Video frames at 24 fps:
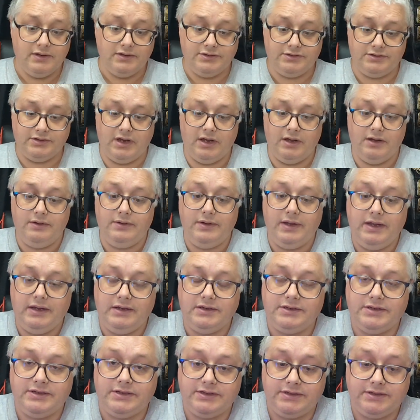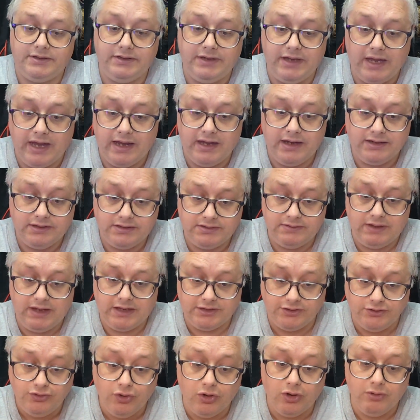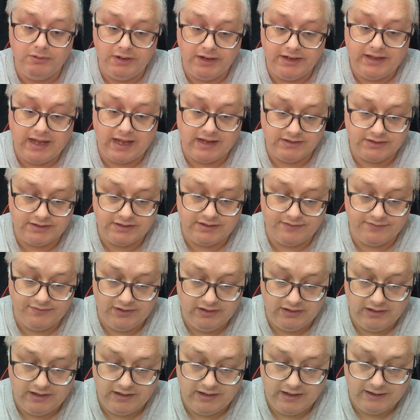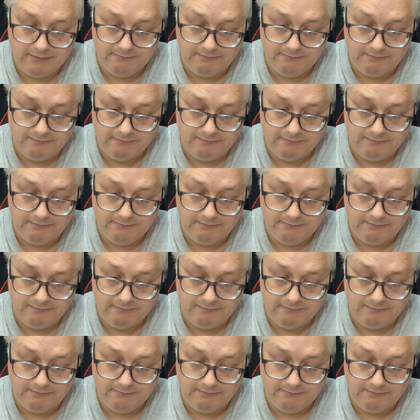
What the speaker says: So it's normally down to something like